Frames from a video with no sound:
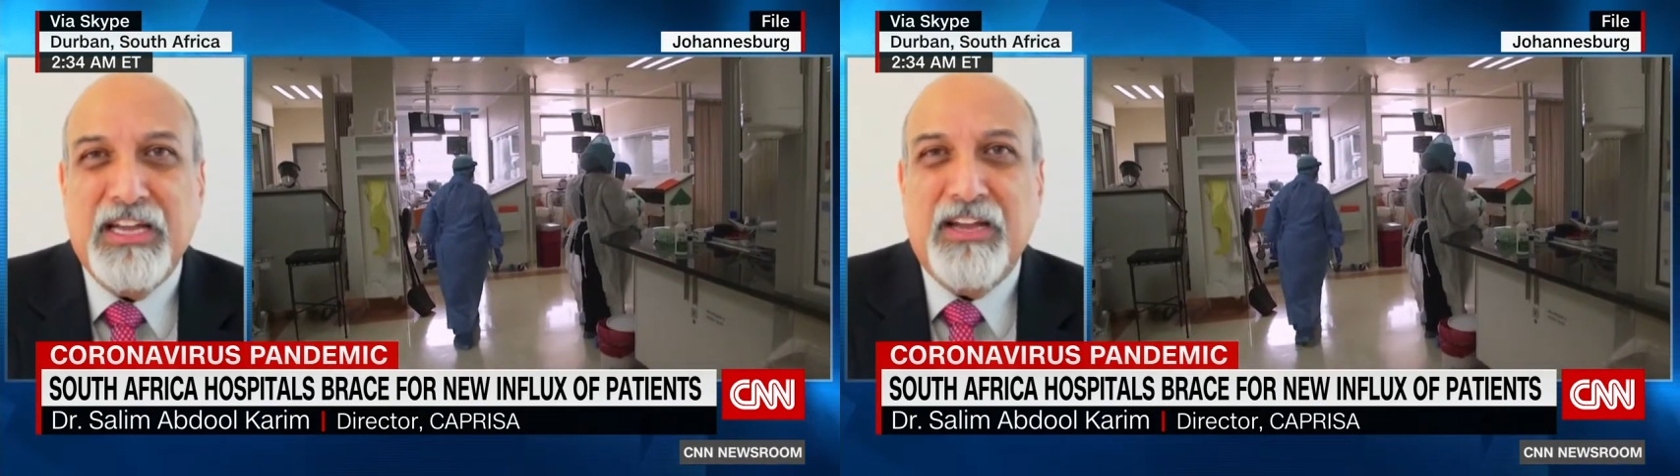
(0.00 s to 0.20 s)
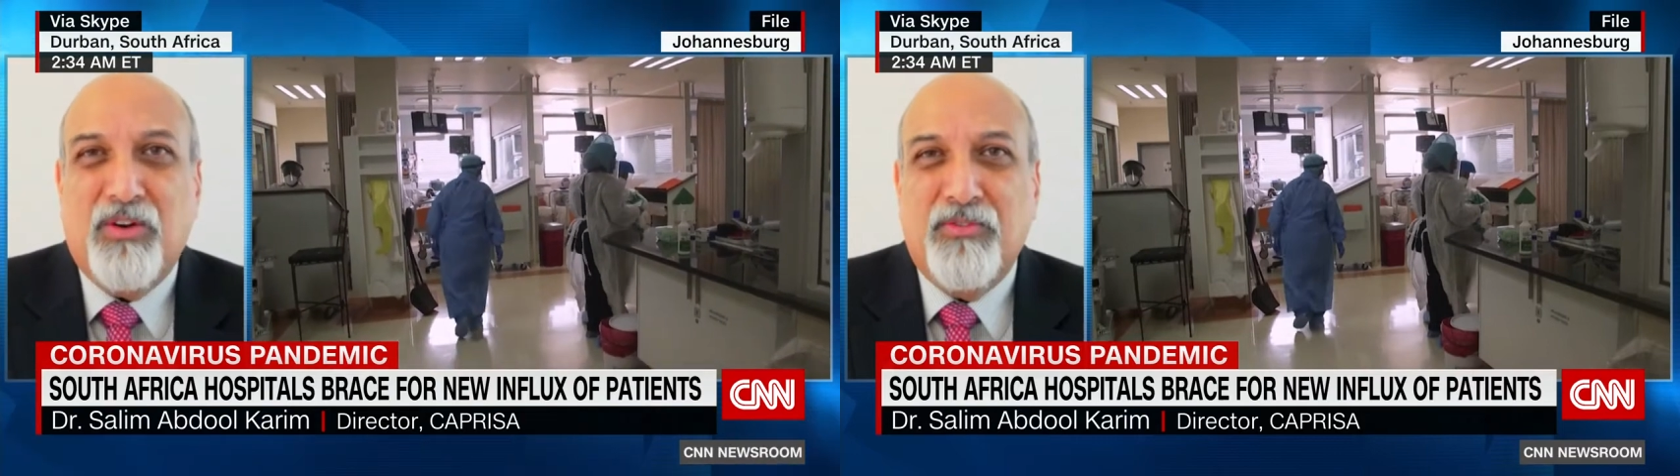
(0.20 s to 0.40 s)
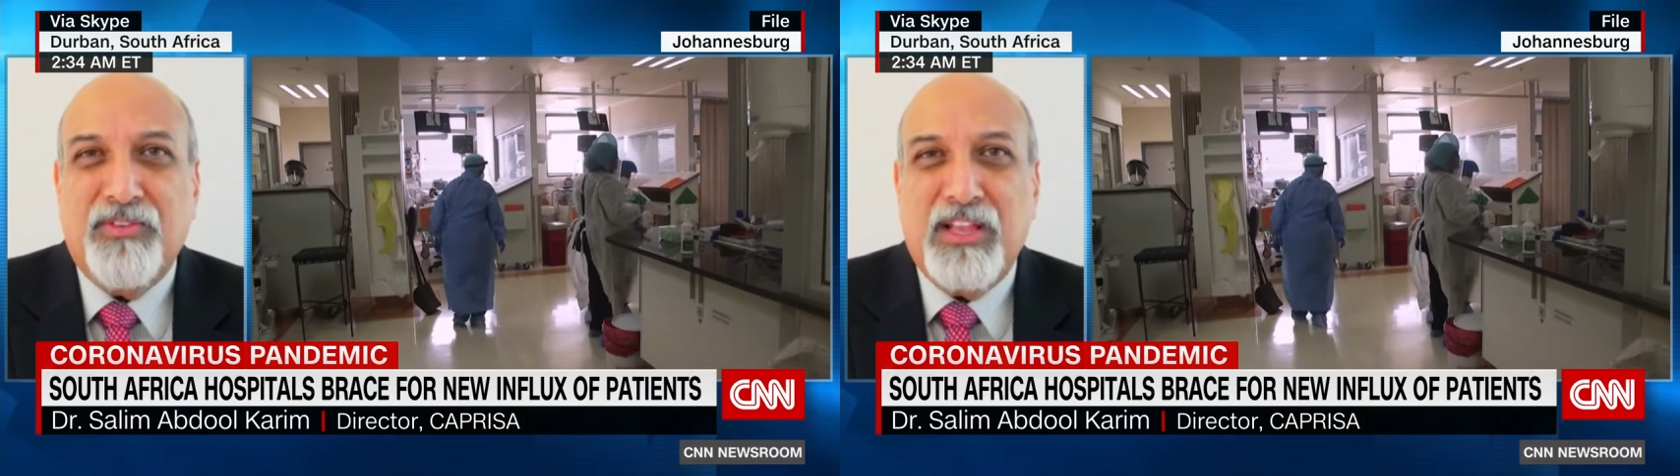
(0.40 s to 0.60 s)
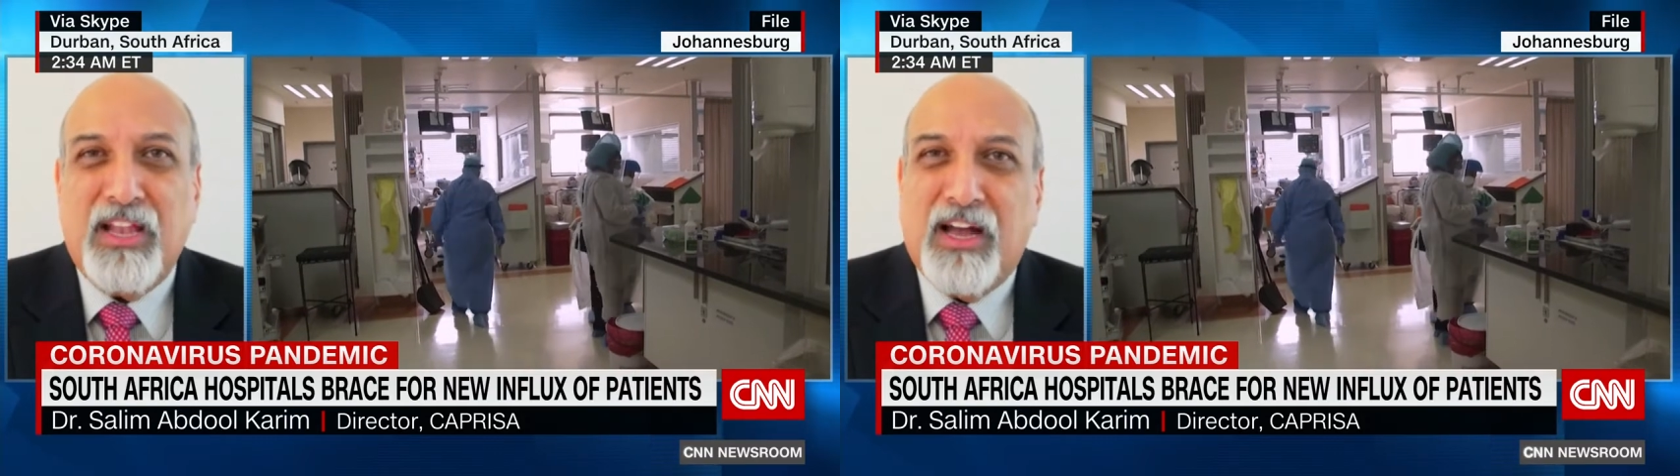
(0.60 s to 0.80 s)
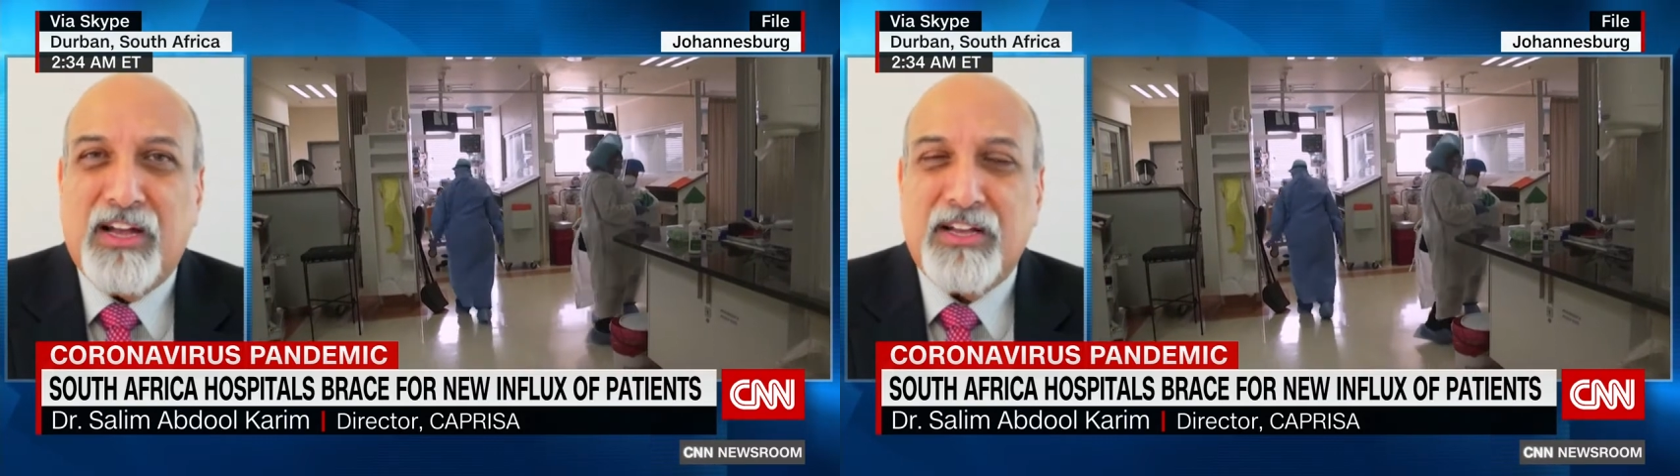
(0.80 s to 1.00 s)
Over the
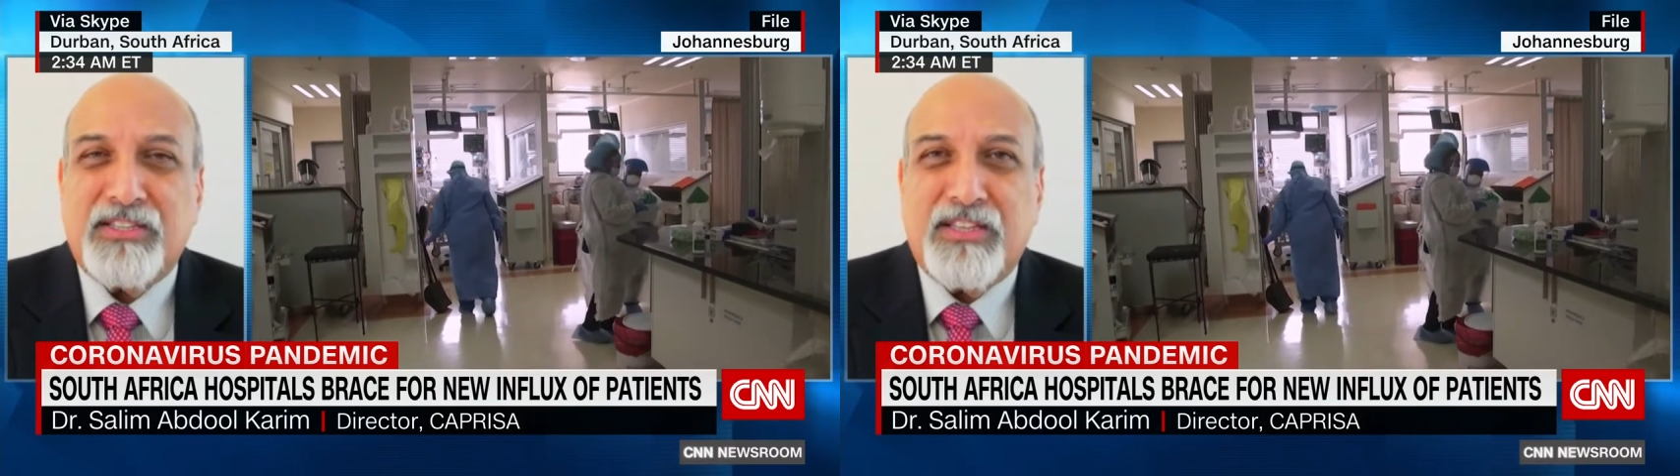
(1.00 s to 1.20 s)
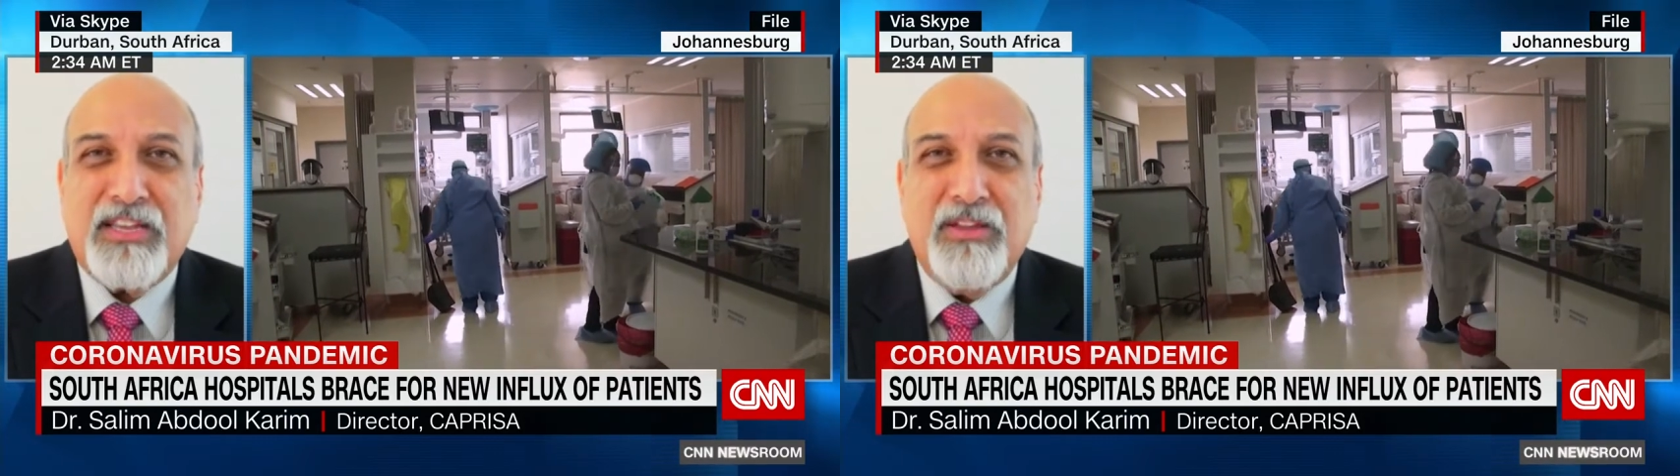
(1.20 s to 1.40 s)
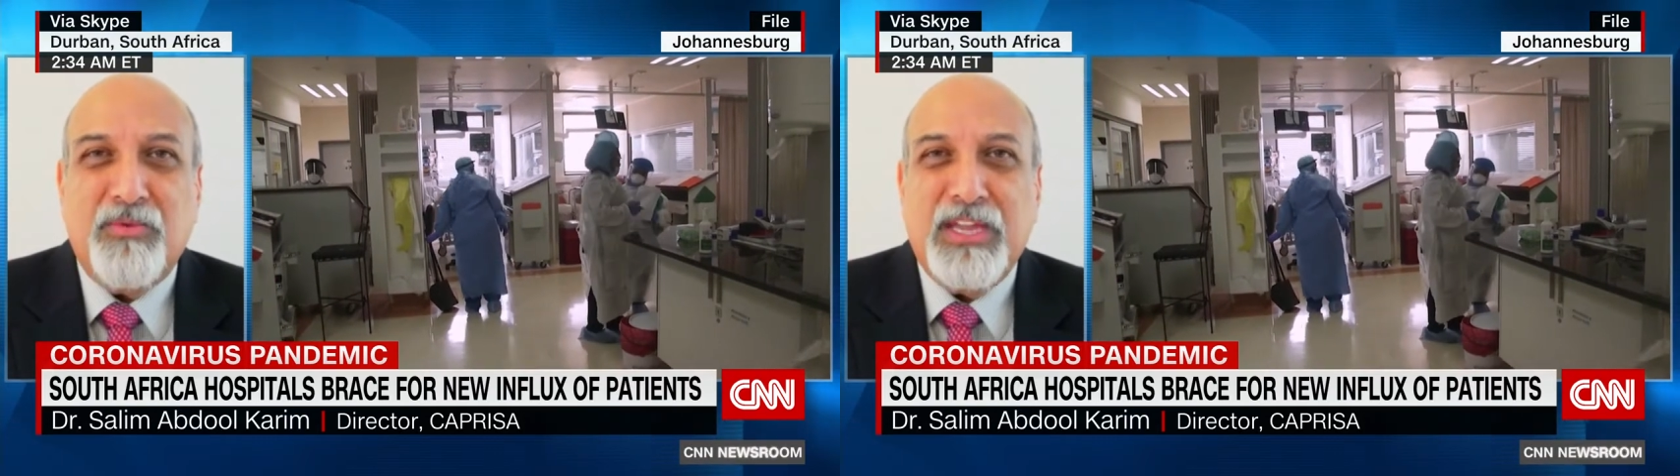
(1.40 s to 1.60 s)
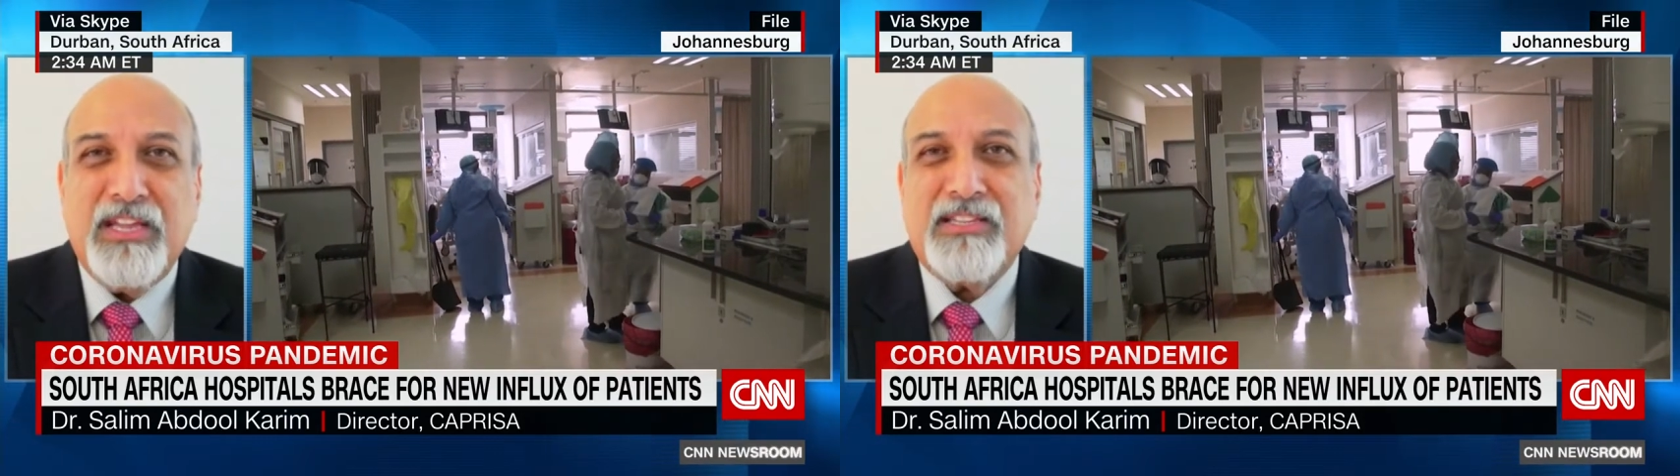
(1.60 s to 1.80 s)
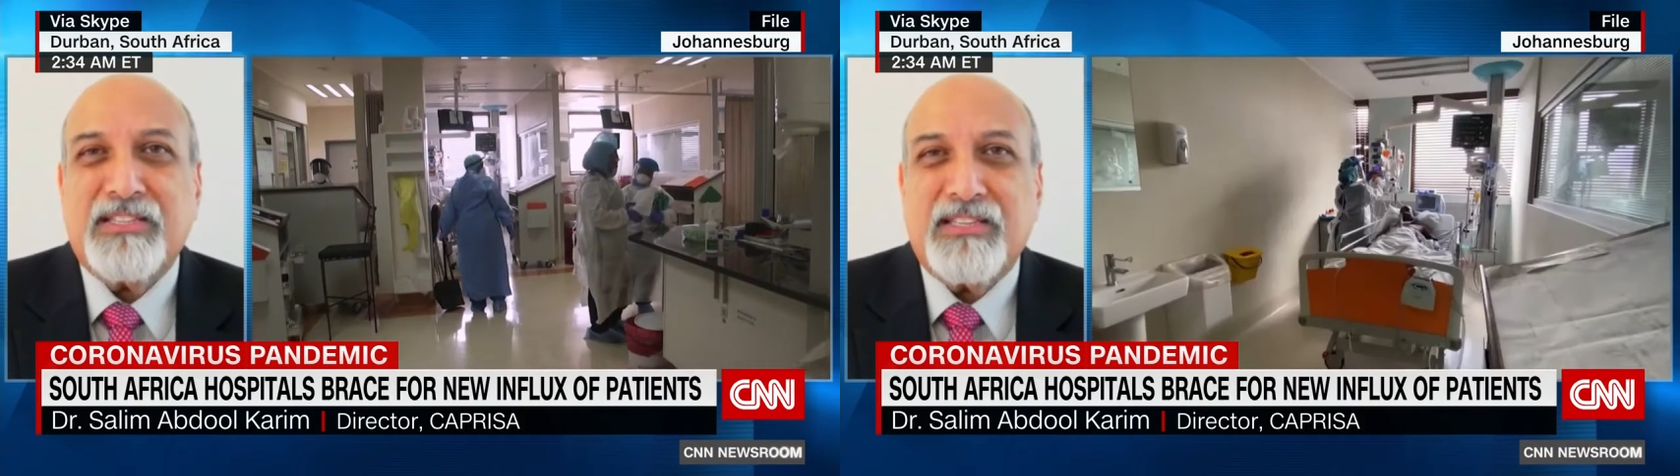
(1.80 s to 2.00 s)
last 3
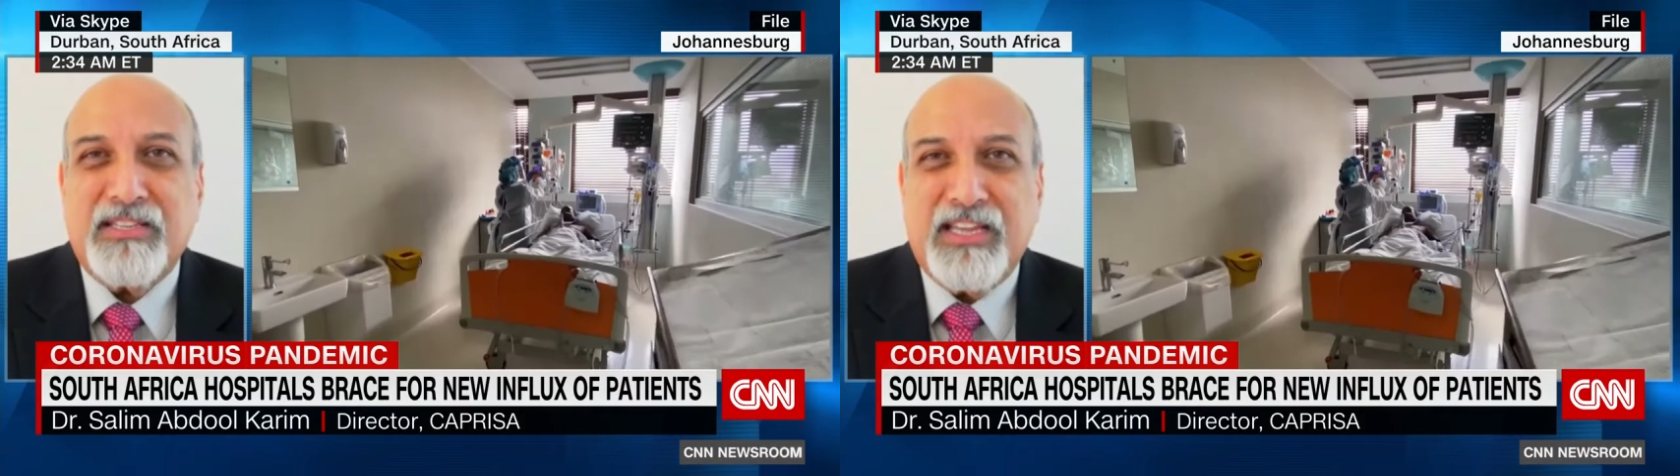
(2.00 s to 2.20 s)
weeks,